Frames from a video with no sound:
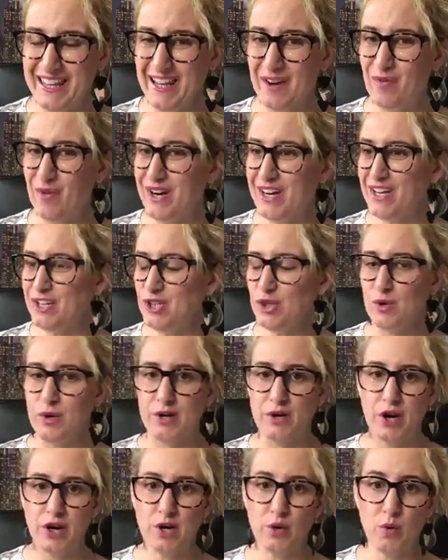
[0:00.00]
Like, what are you
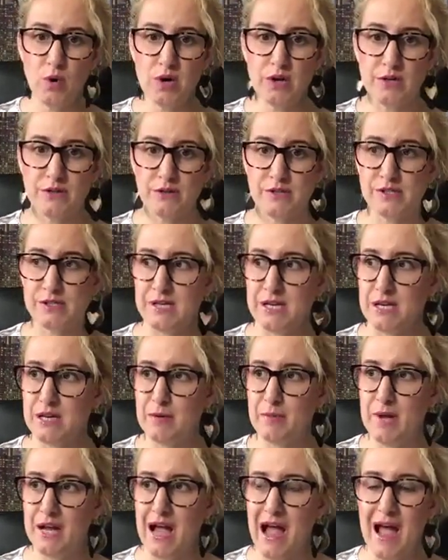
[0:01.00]
doing? Are you working this thing?
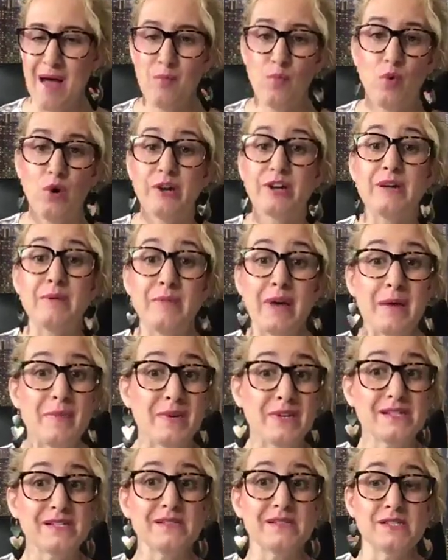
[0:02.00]
And I'm like, I'm working my
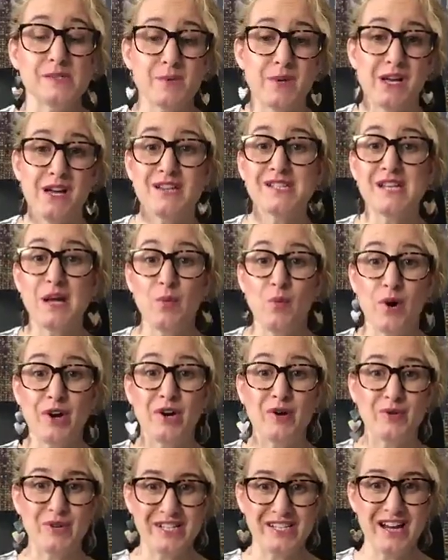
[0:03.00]
business because I
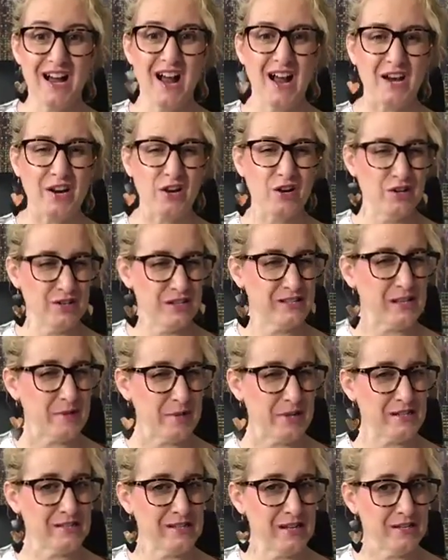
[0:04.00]
want to retire. Does that
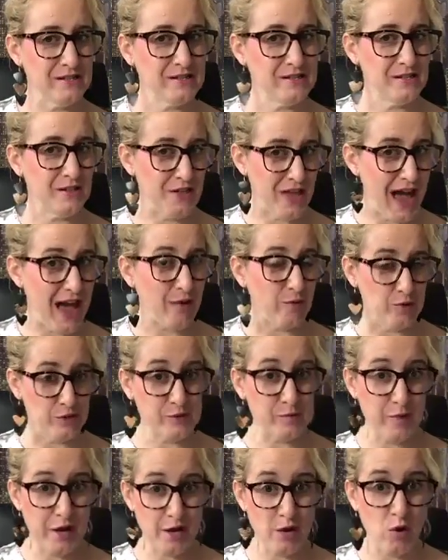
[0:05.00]
make sense? That
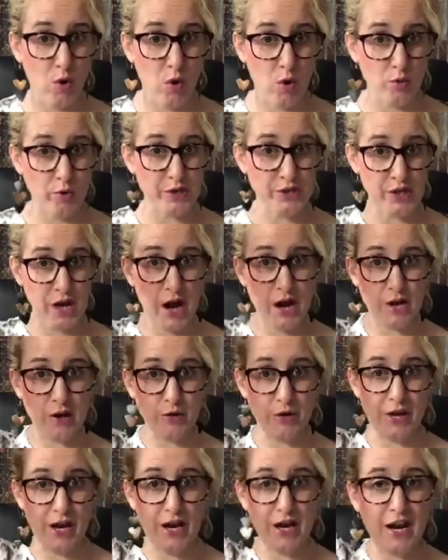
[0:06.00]
was my goal,
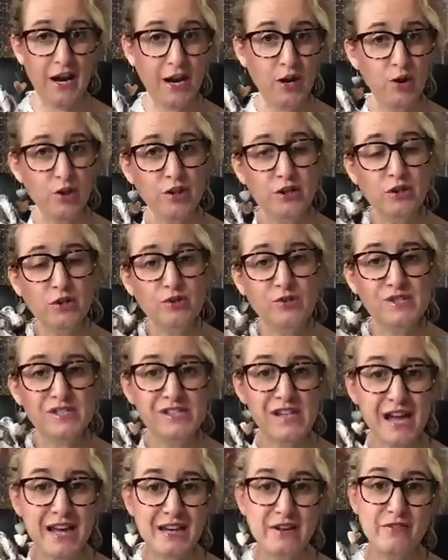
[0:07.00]
retiring. And I couldn't lose
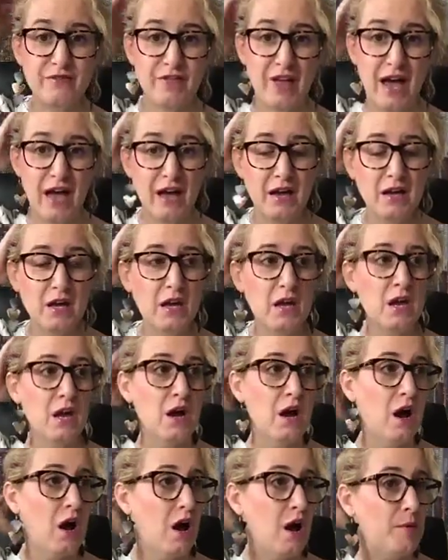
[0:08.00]
sight of that.
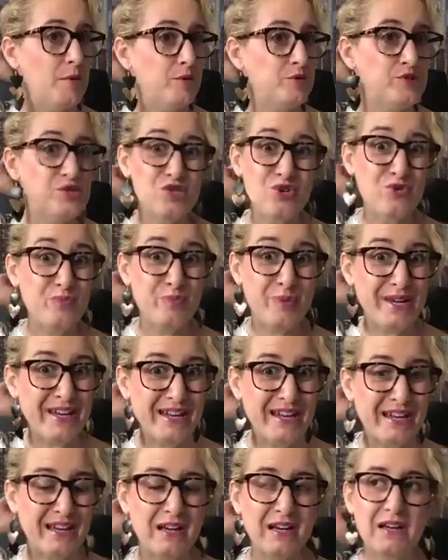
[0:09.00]
It was too
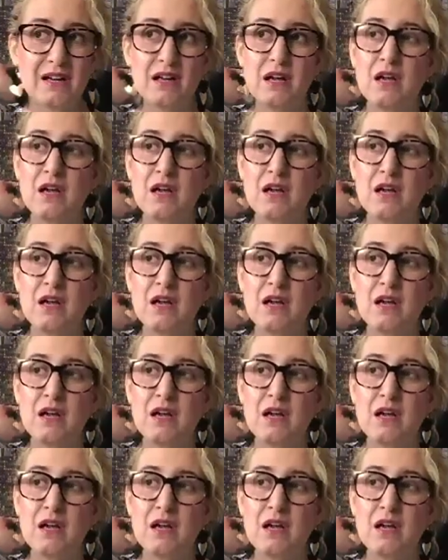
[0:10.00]
big.